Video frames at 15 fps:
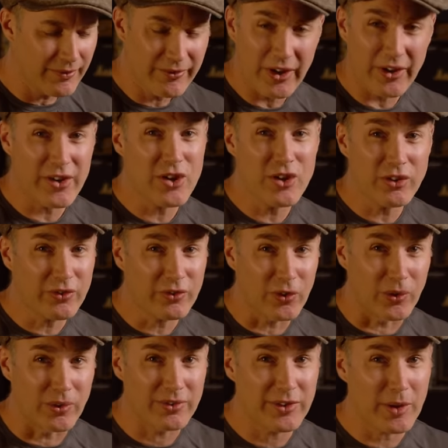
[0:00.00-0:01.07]
Very
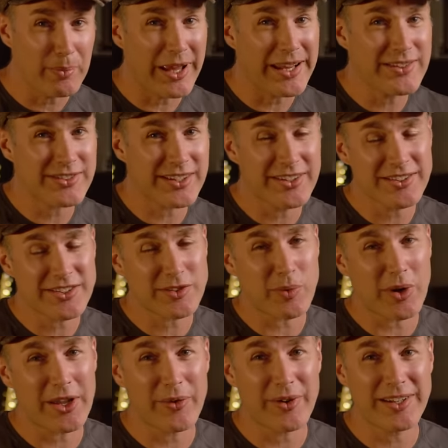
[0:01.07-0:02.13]
useful, depends, and this is
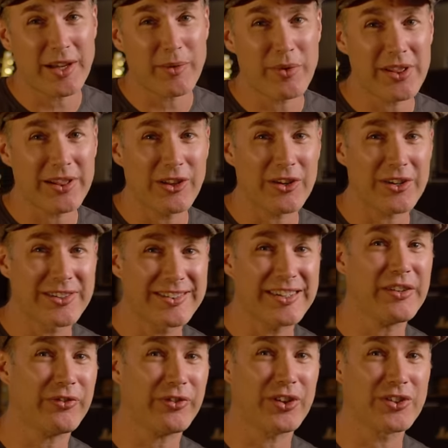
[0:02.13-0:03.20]
why you end up with a lot of
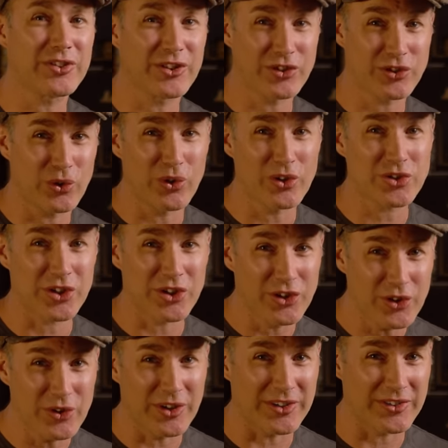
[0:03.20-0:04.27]
different distortion
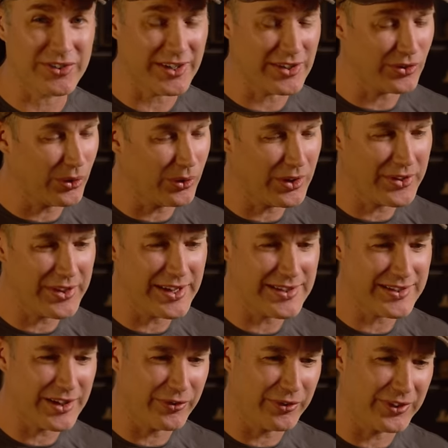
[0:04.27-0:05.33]
units. There's all of
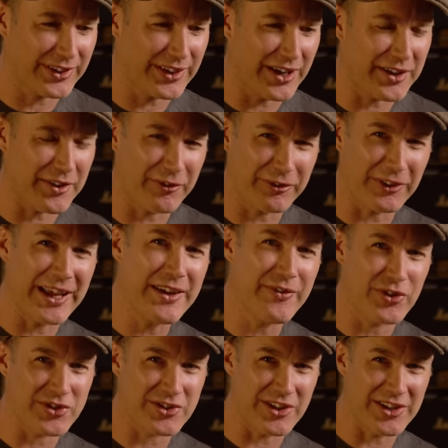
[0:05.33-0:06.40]
these different kind of
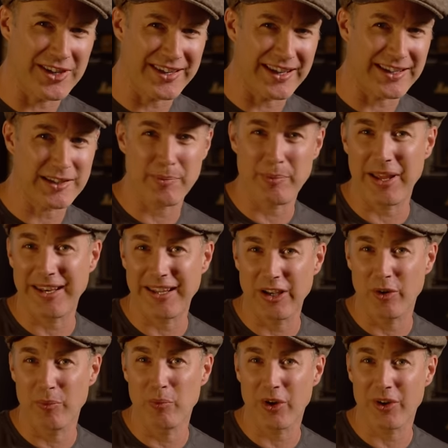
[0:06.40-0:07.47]
flavors that you get depending
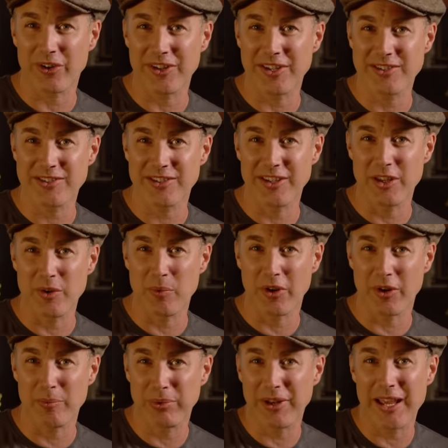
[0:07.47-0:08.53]
on what it is that you
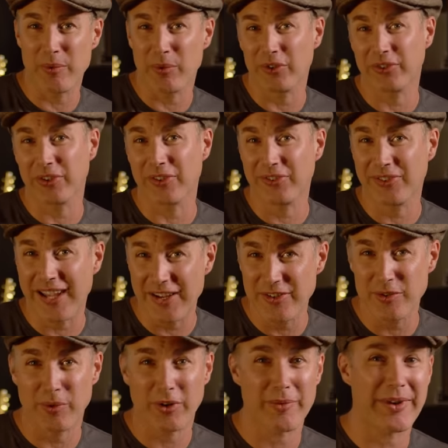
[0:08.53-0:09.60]
want to play, what sort of
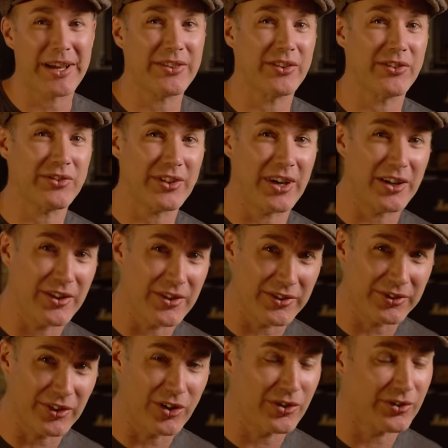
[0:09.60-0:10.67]
sound you want to make, the style of the
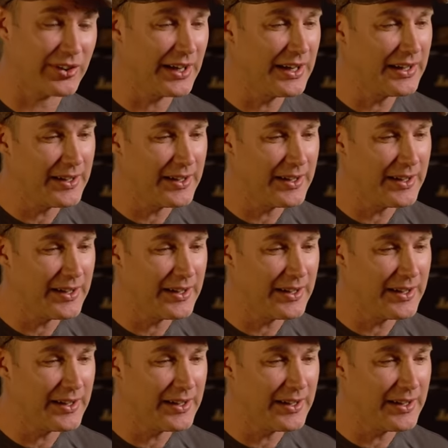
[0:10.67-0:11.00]
songs.